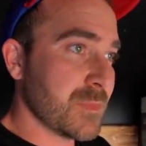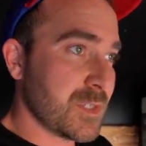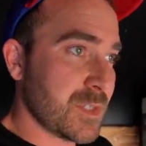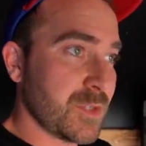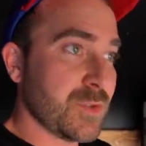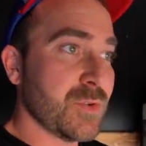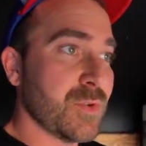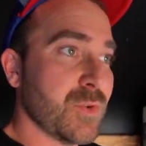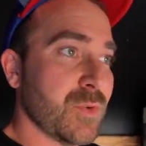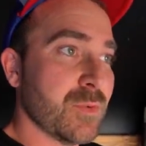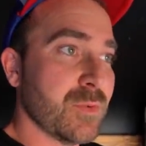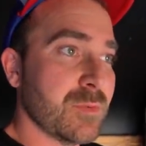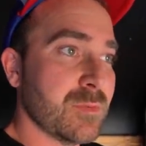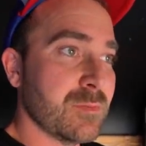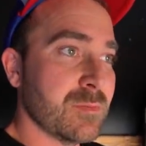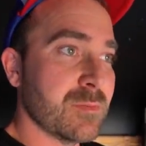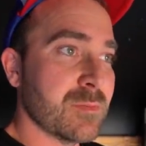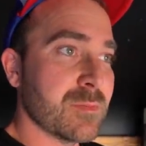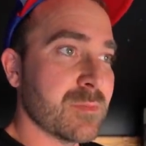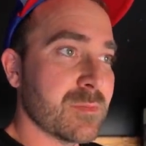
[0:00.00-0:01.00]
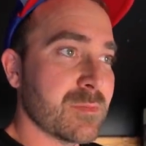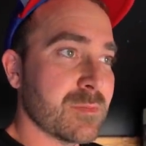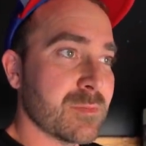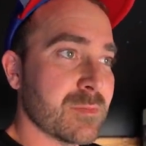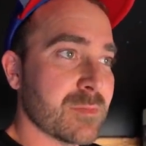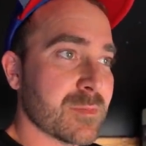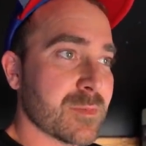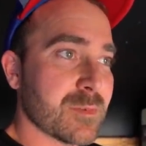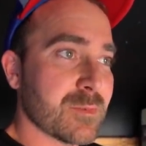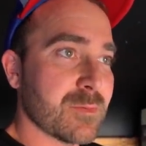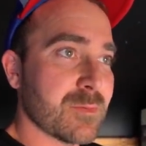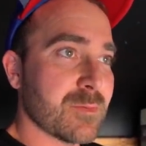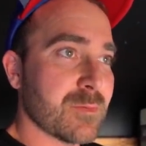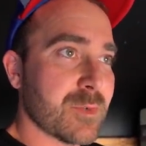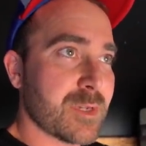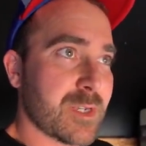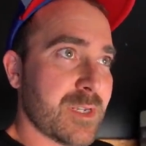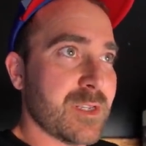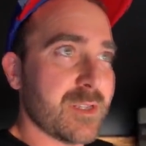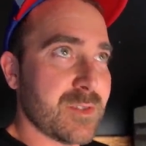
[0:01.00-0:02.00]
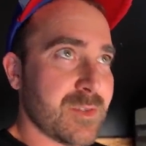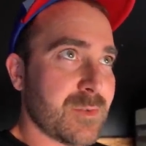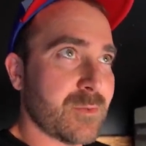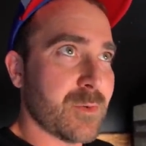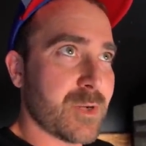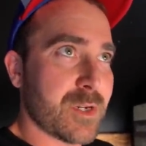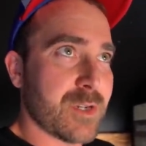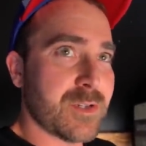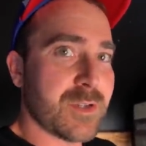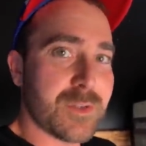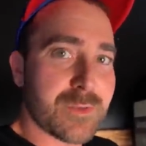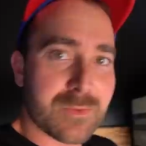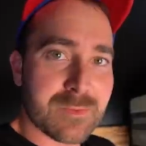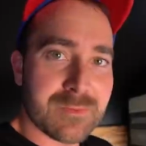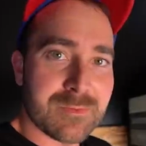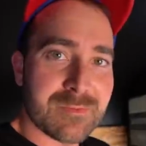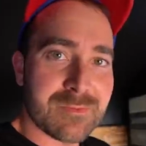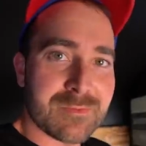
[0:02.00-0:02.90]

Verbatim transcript: do what it is you want to do.